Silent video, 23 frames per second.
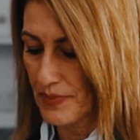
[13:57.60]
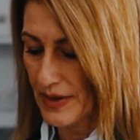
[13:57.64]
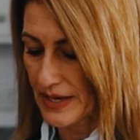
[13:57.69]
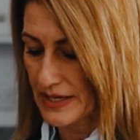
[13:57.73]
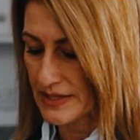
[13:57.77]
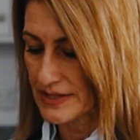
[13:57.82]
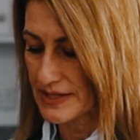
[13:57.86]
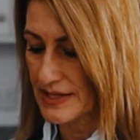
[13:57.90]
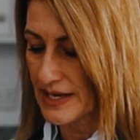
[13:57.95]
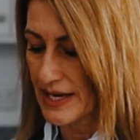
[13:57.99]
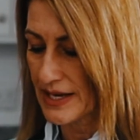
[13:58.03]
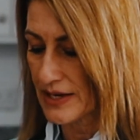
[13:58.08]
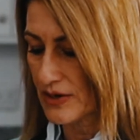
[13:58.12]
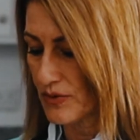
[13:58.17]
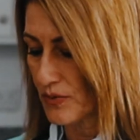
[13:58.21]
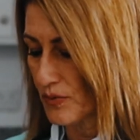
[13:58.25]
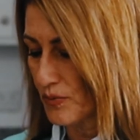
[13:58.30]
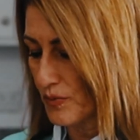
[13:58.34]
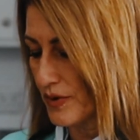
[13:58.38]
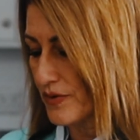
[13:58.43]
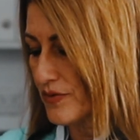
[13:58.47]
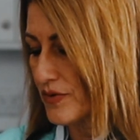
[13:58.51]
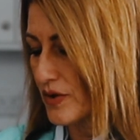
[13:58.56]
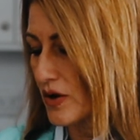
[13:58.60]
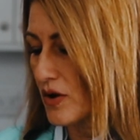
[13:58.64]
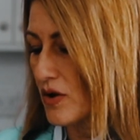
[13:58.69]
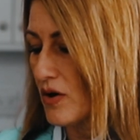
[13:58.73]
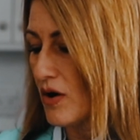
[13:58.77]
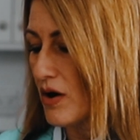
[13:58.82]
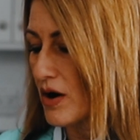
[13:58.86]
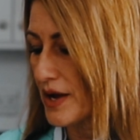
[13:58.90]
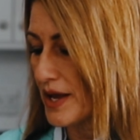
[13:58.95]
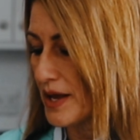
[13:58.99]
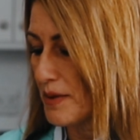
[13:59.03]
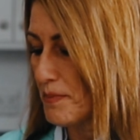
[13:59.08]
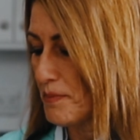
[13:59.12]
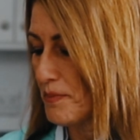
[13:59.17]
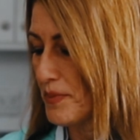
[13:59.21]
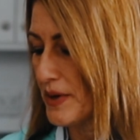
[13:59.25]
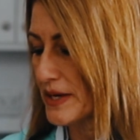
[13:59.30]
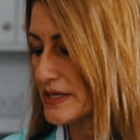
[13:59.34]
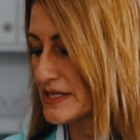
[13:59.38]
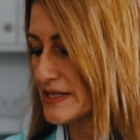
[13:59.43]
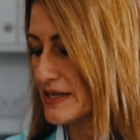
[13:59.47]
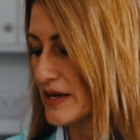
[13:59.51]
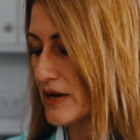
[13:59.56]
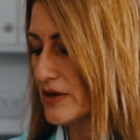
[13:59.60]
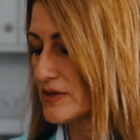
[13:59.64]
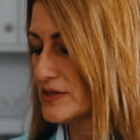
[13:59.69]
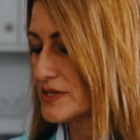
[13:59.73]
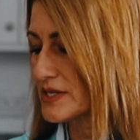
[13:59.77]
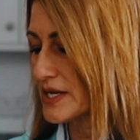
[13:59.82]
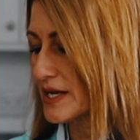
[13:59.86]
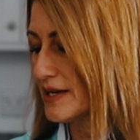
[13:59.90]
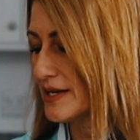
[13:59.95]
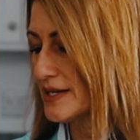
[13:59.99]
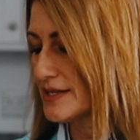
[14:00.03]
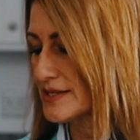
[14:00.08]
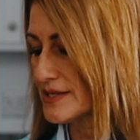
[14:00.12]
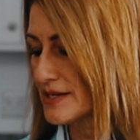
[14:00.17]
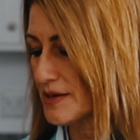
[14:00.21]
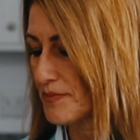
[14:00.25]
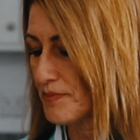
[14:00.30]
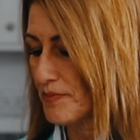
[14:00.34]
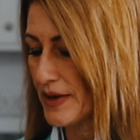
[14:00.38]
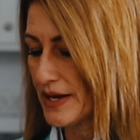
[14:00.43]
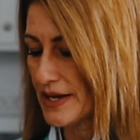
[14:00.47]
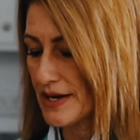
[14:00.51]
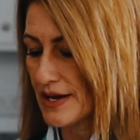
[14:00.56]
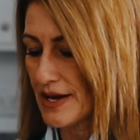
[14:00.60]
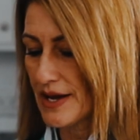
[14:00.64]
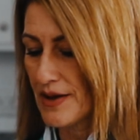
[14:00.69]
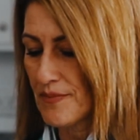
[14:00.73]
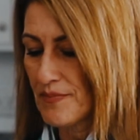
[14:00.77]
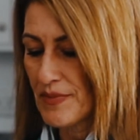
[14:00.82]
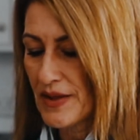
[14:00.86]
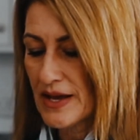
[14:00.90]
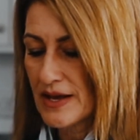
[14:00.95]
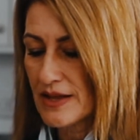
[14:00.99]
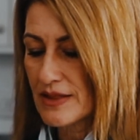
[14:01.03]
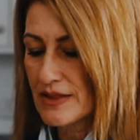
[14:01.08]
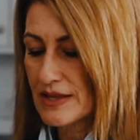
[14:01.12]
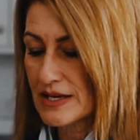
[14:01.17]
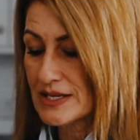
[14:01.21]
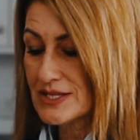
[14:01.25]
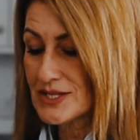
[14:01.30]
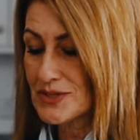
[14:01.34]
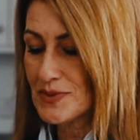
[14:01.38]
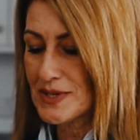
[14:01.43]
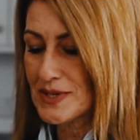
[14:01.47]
picks that, with the khaki picks those colors up better. This